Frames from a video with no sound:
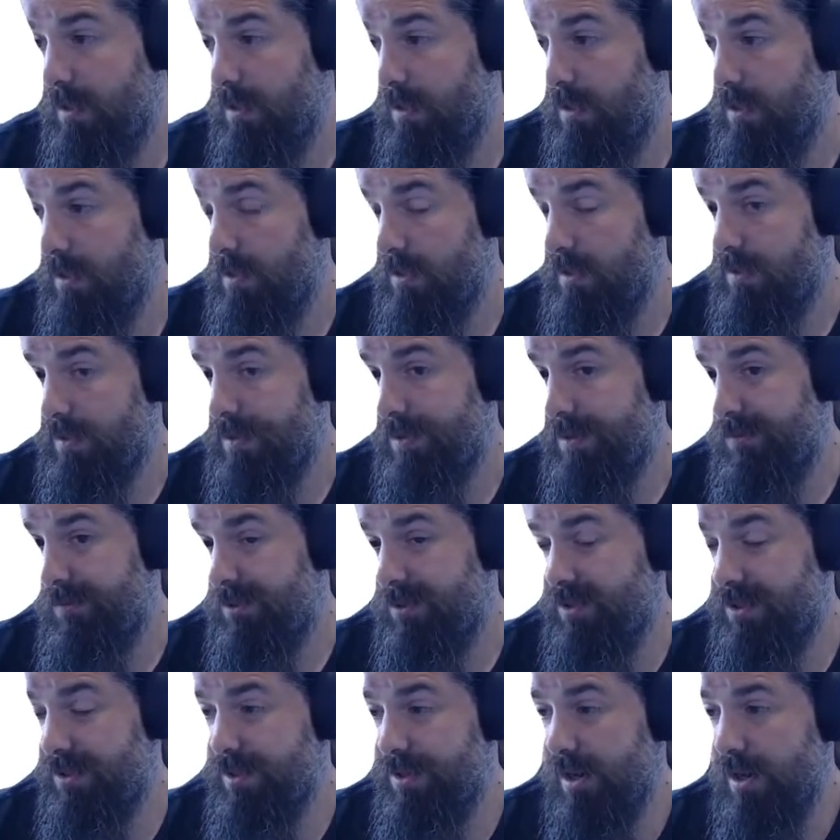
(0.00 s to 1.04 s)
then we'll
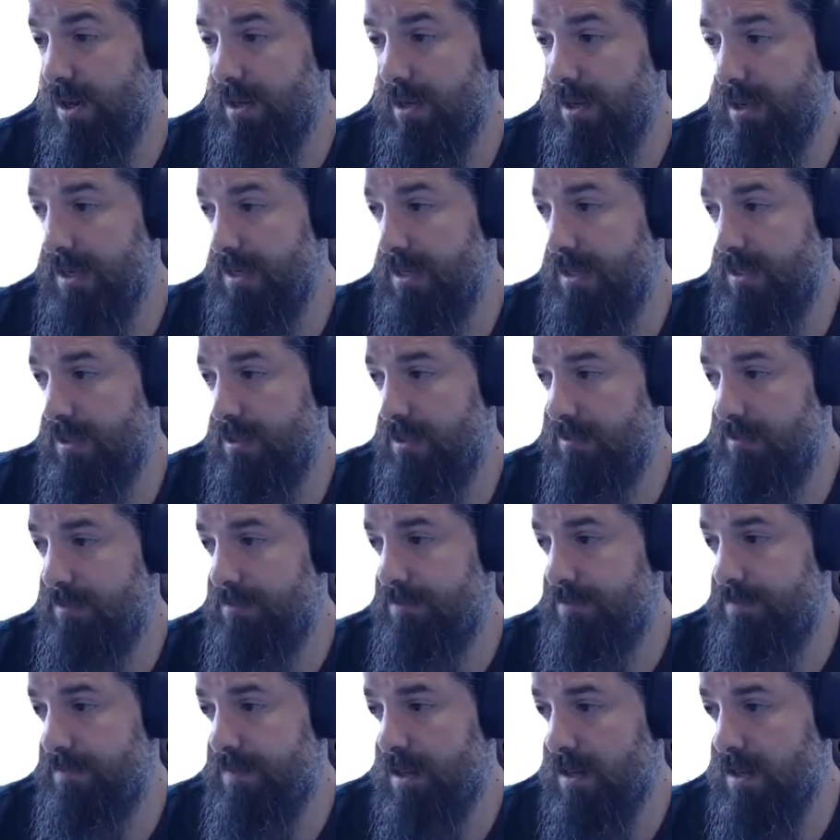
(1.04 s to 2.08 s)
start getting
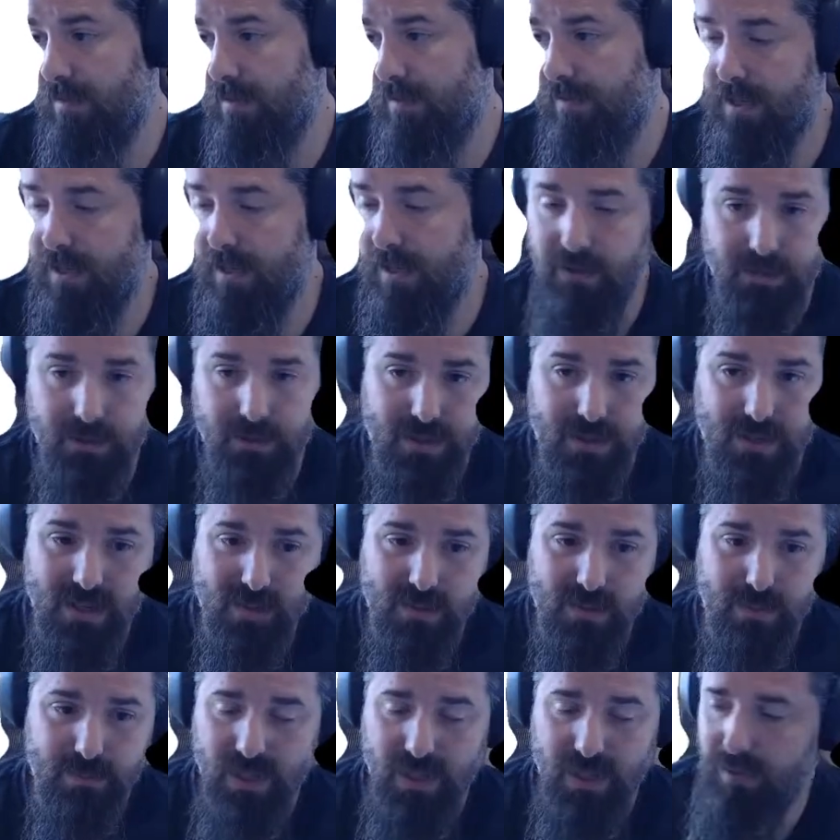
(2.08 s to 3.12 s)
far files as
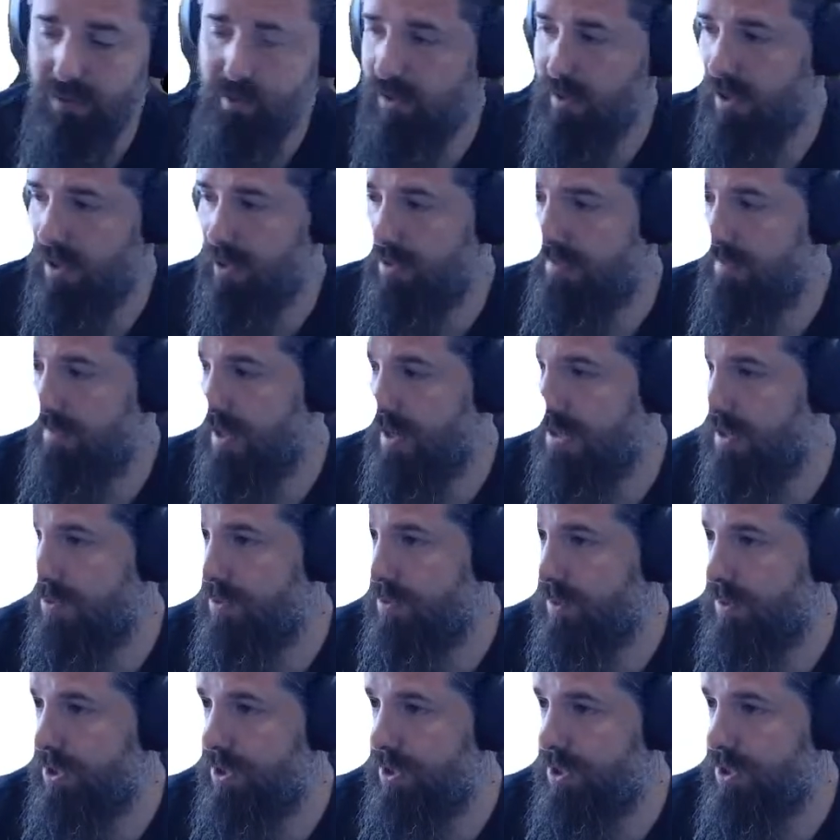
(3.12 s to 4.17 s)
build artifacts, which
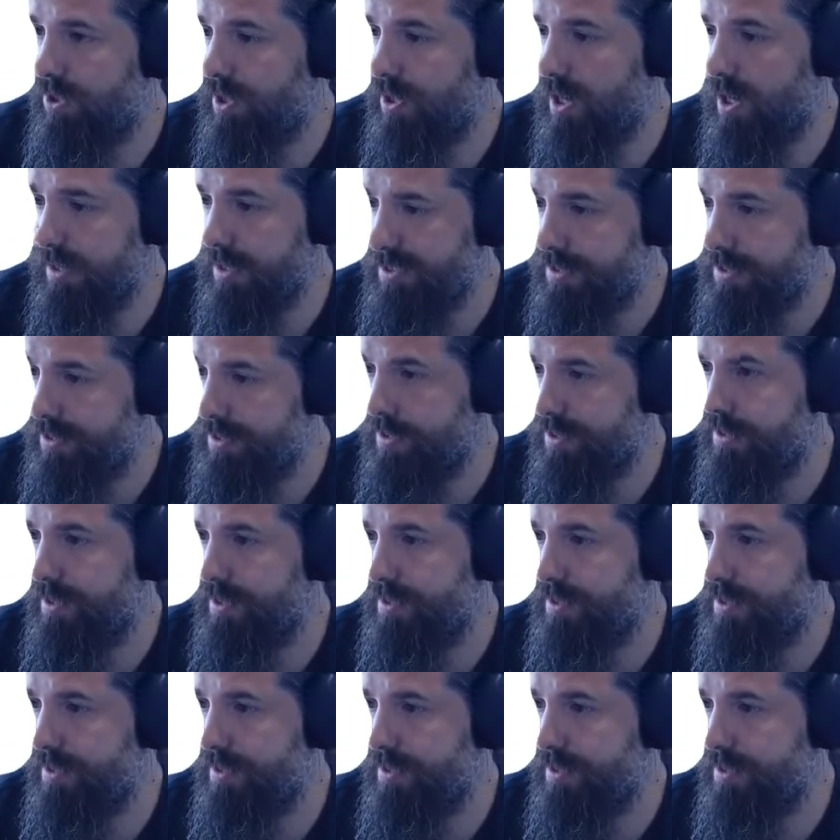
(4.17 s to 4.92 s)
is nice.